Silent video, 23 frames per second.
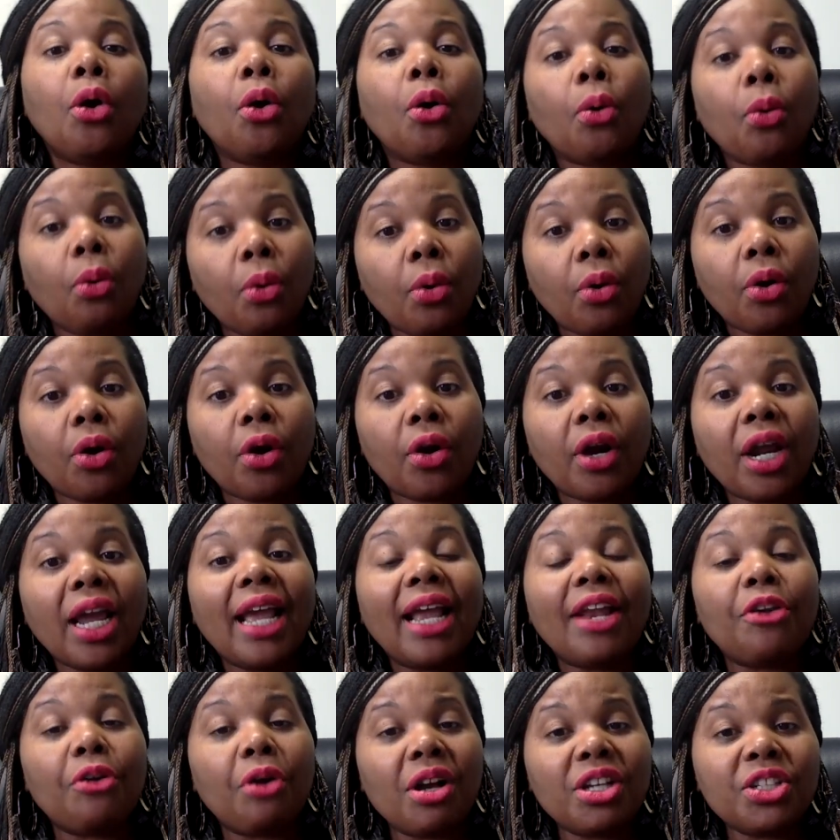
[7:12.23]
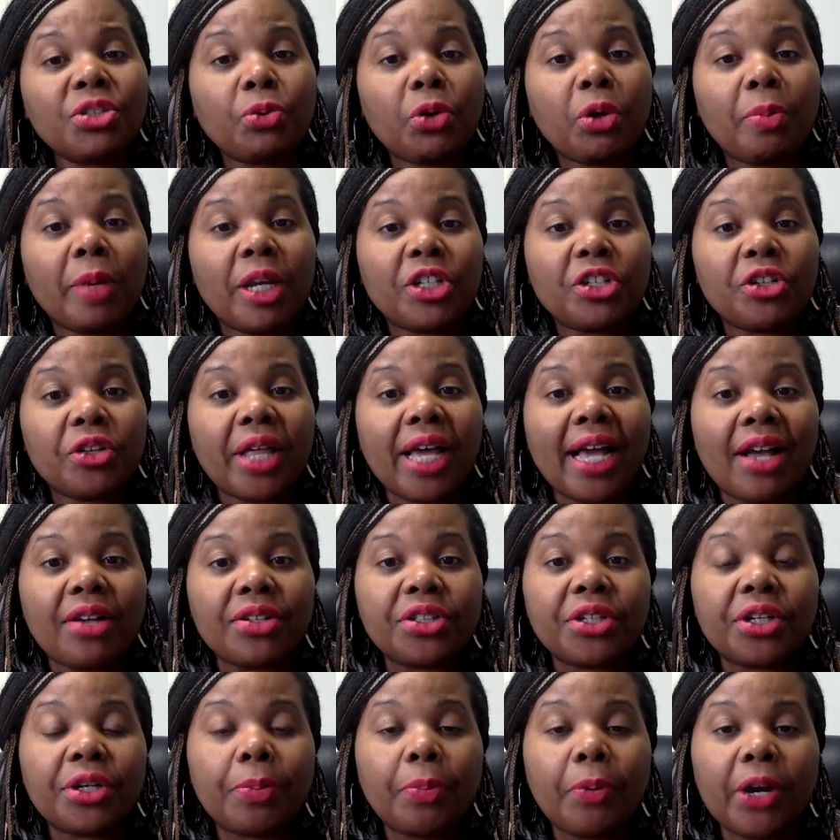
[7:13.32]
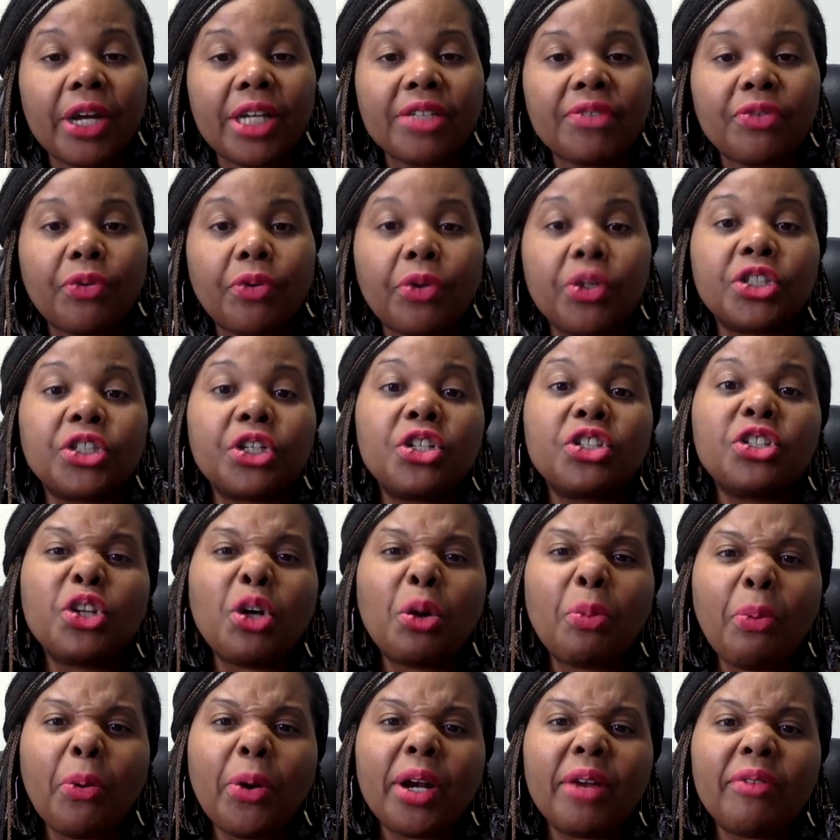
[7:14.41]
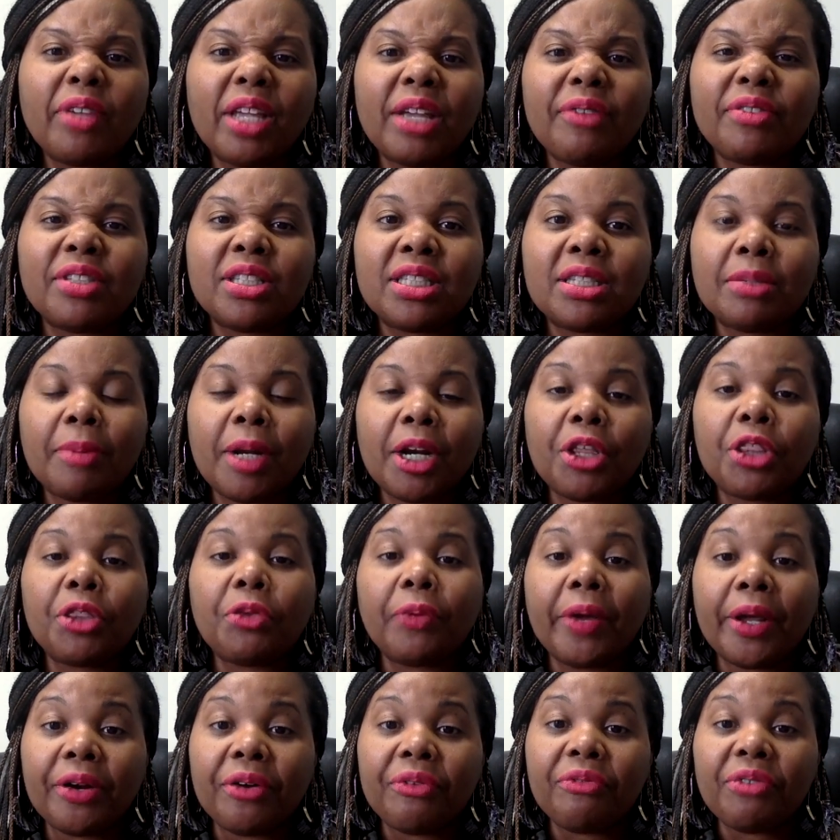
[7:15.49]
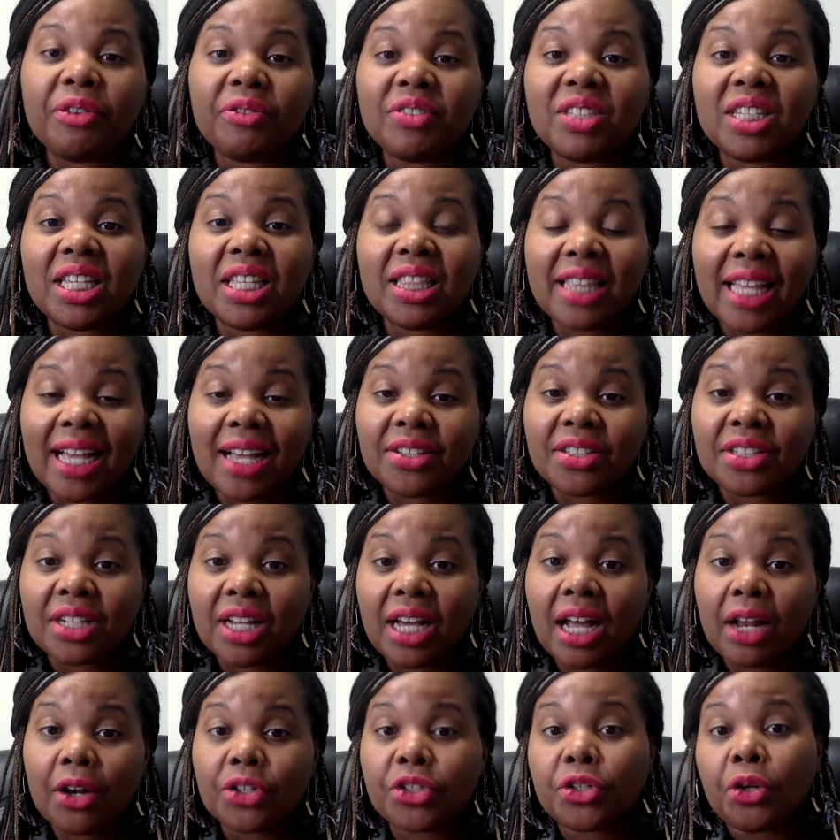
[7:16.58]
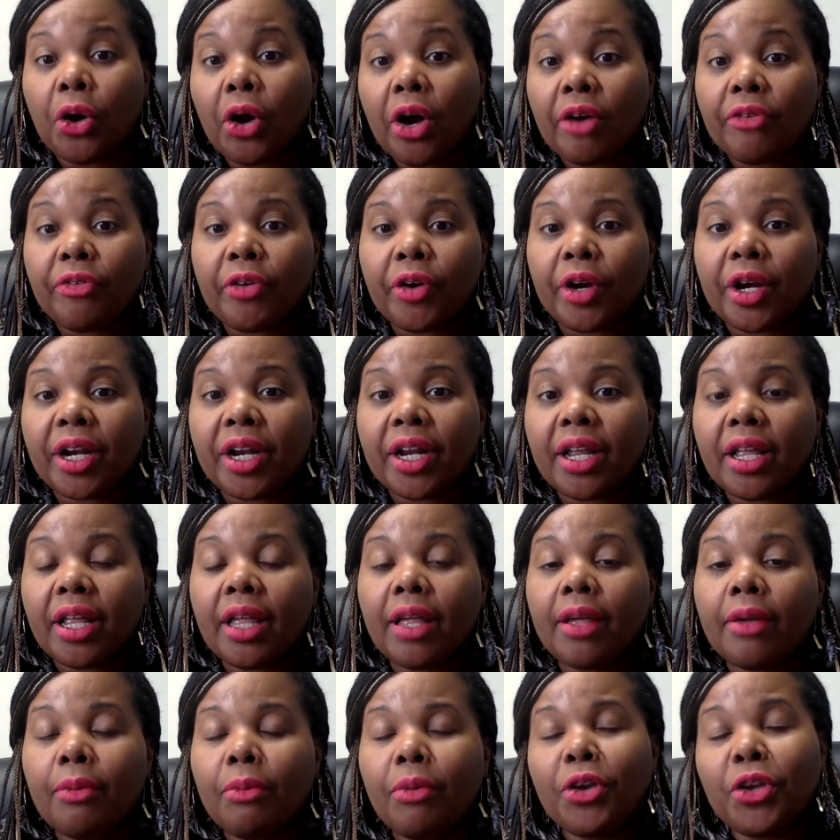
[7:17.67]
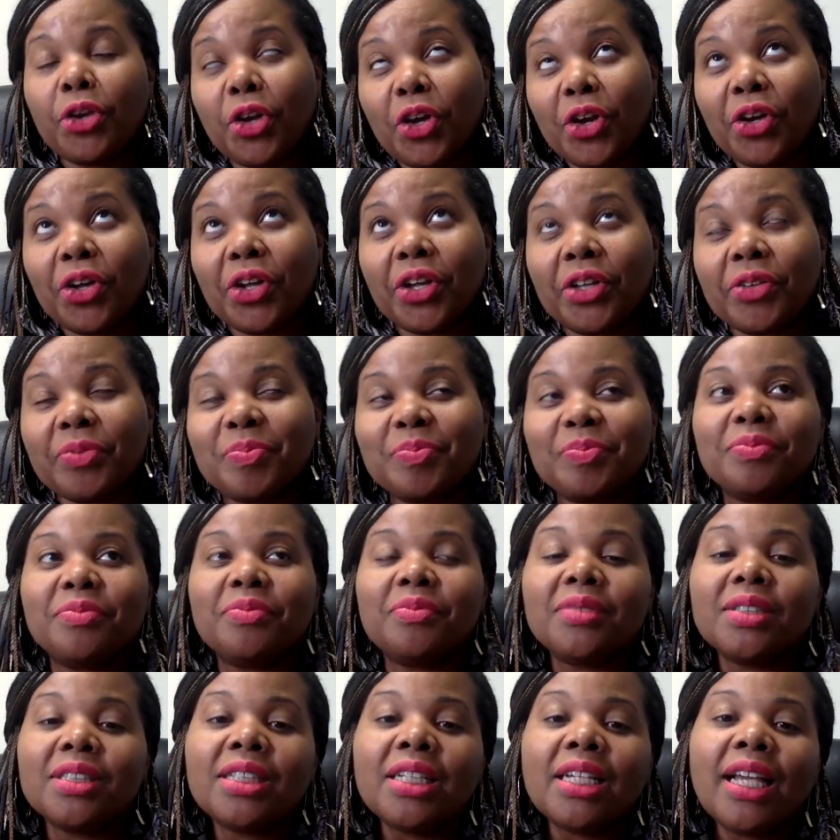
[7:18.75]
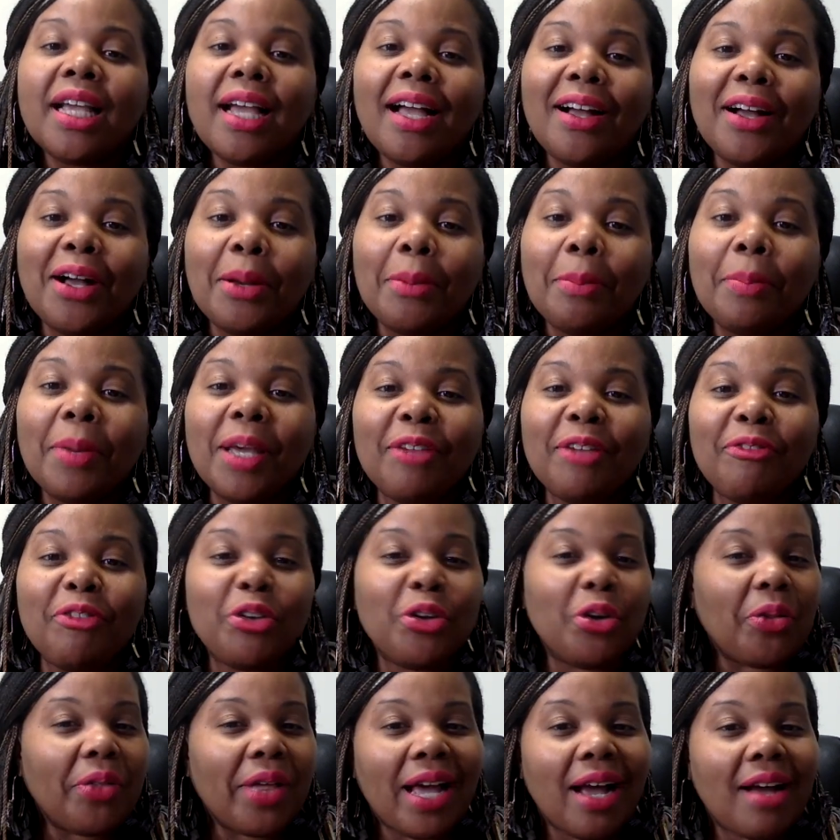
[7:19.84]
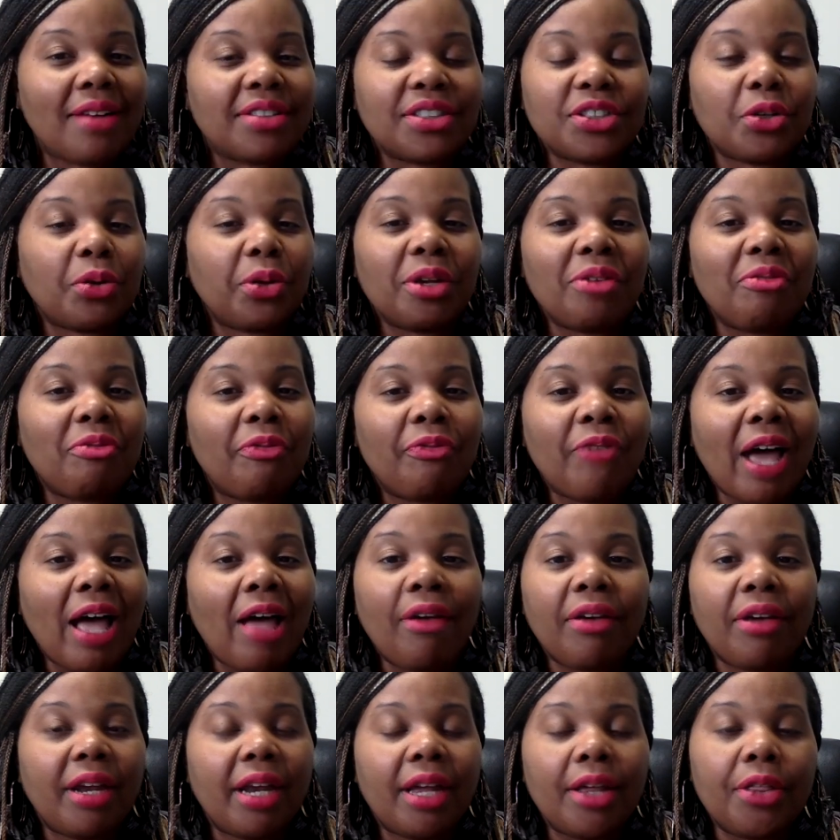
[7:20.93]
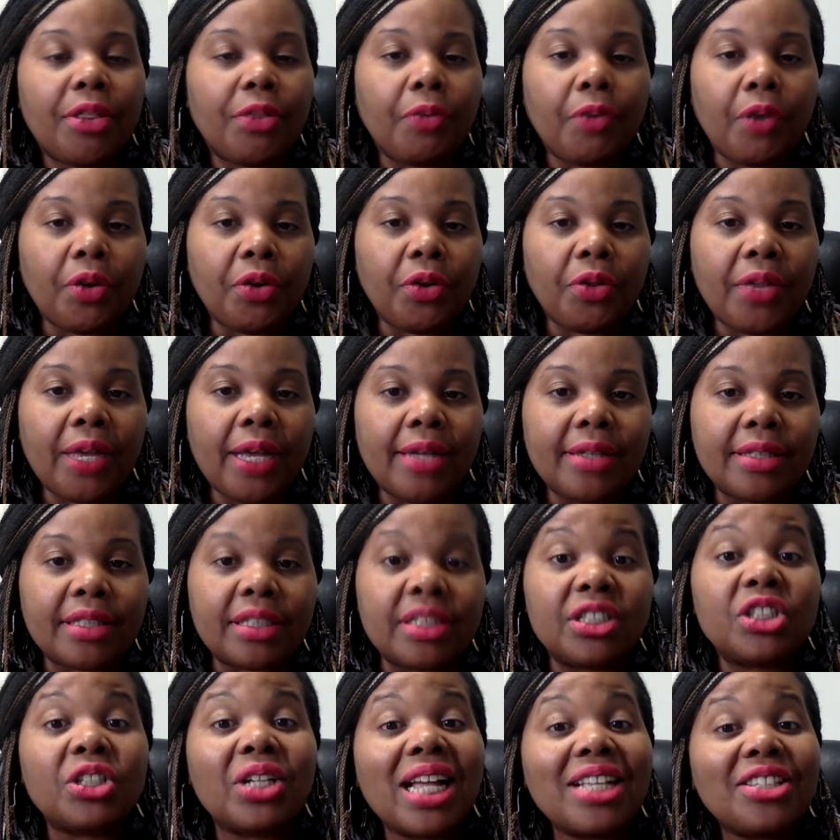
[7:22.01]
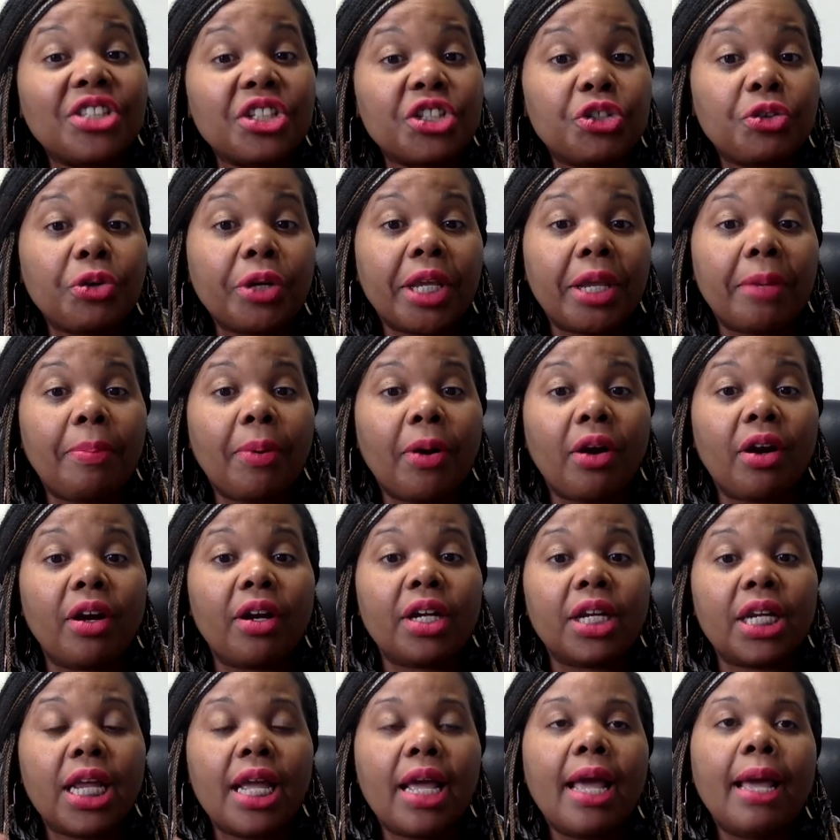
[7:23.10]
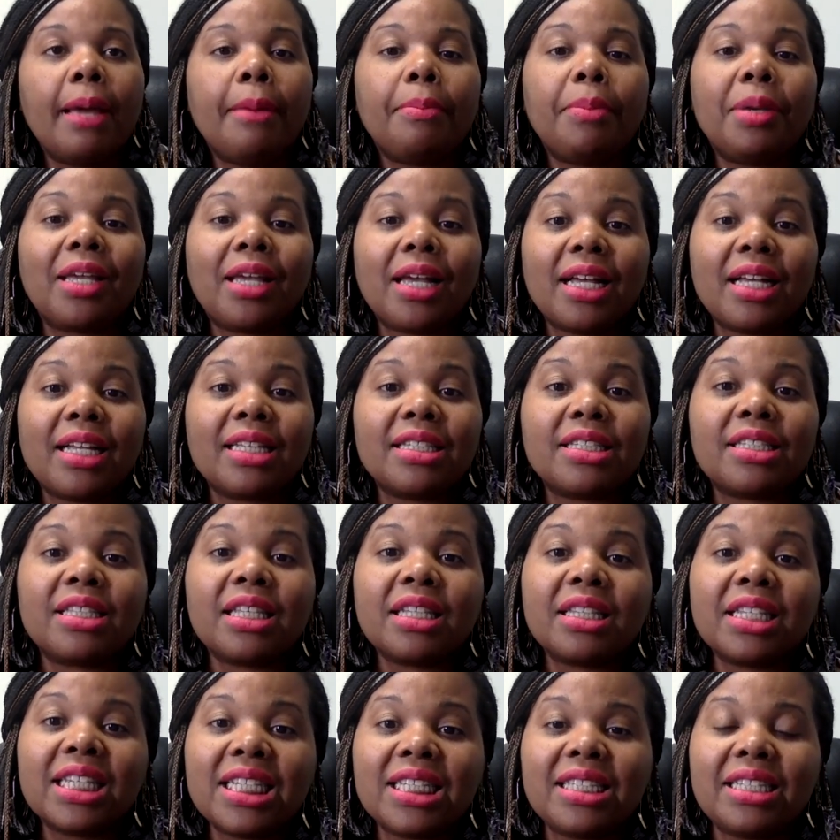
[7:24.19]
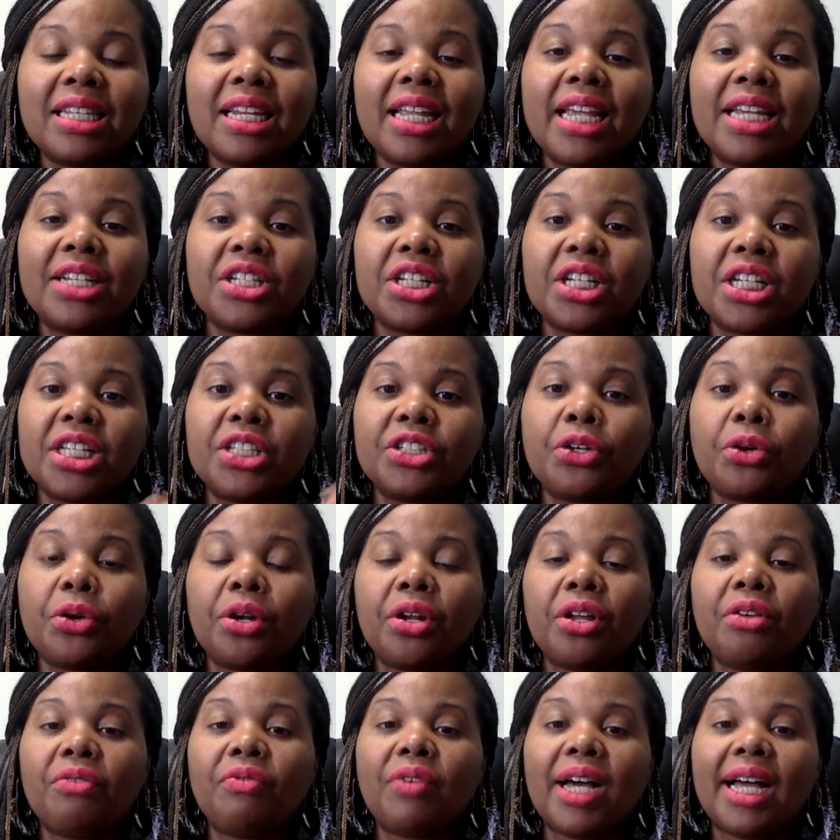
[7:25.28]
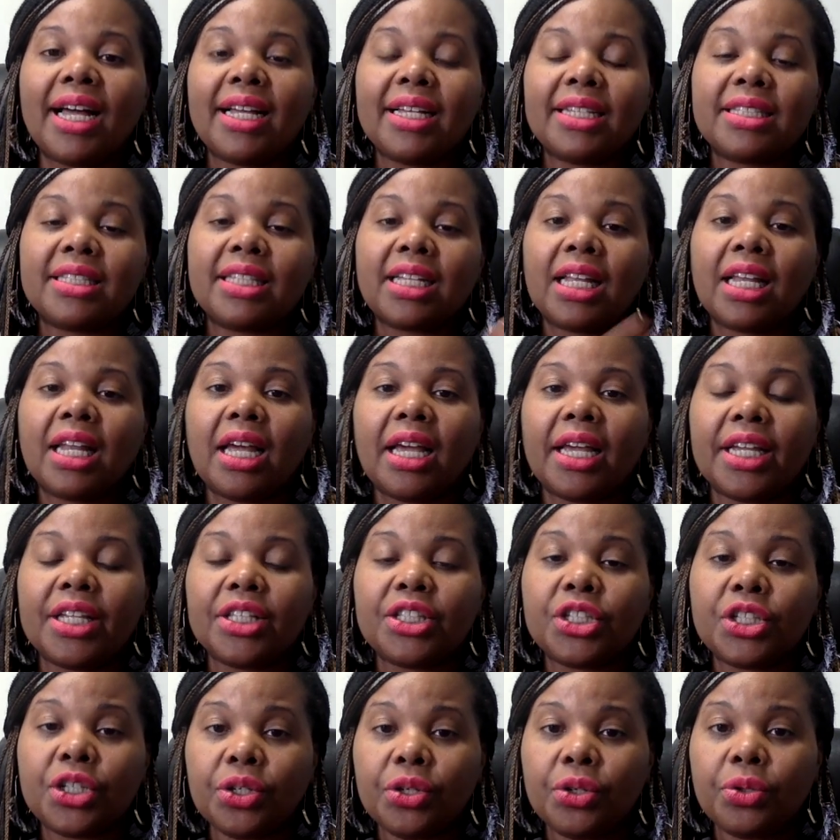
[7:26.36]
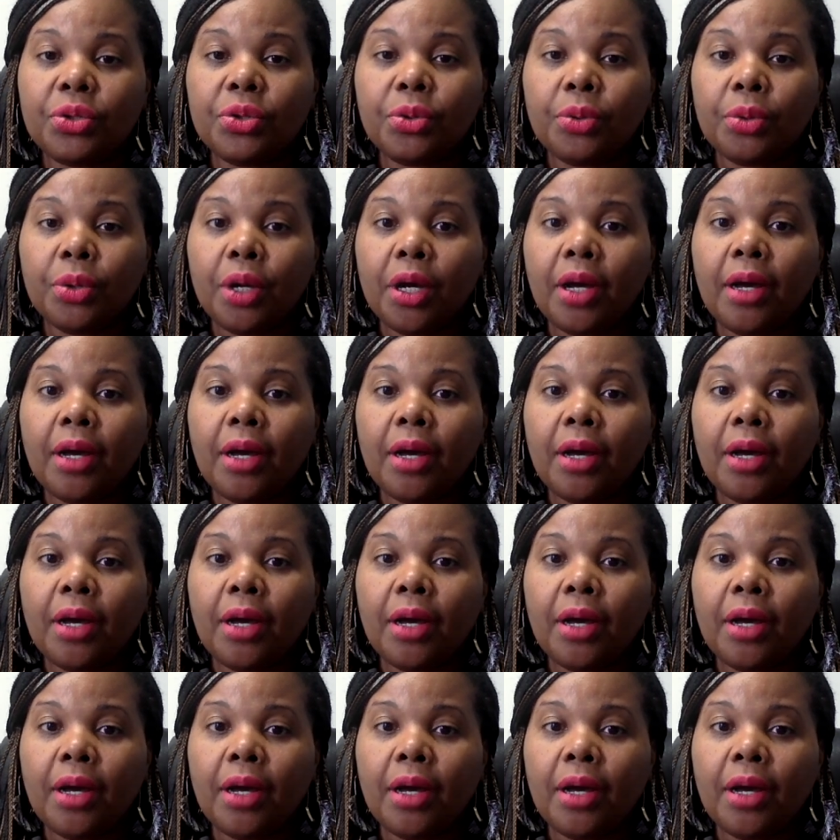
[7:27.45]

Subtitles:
And you also want to make sure the house can appraise for. So there's no point of giving somebody $315,000 or offering it. Well, you could, if you know the house is only valued at $300,000. So that's the tricky part, because the listing agent is going to advise the client too.